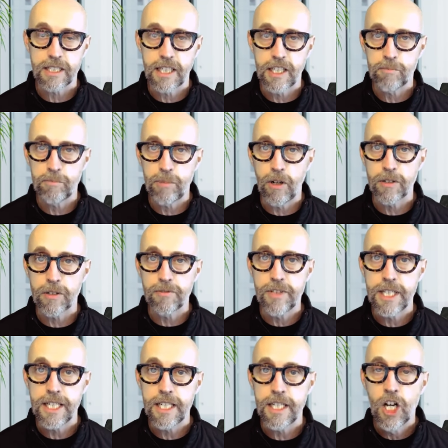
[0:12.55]
And a part of
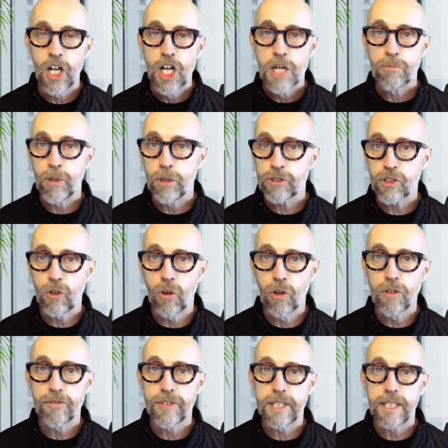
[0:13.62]
the protocol
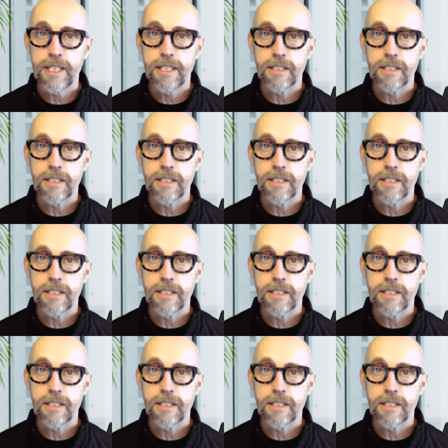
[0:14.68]
of the